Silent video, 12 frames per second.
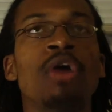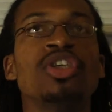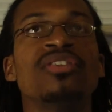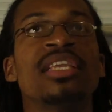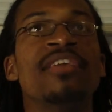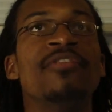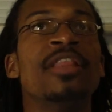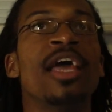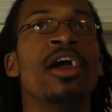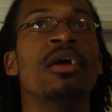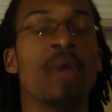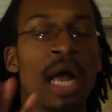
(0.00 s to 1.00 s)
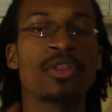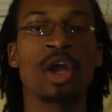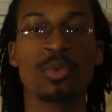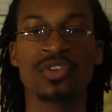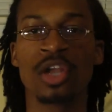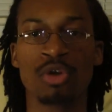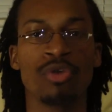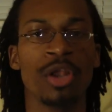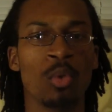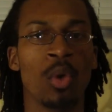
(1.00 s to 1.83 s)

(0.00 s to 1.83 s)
just leave it there. I thought it was done really